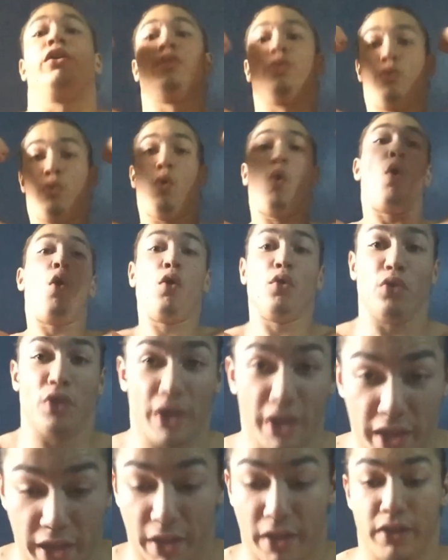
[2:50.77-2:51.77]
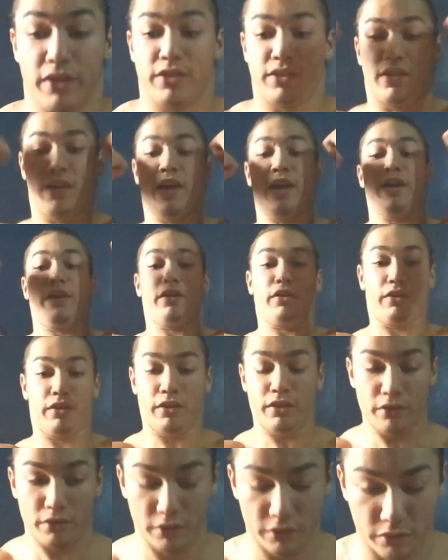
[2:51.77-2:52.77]
do all this
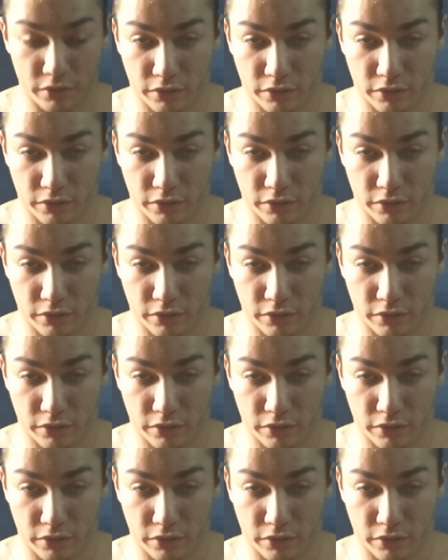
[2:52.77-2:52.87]
and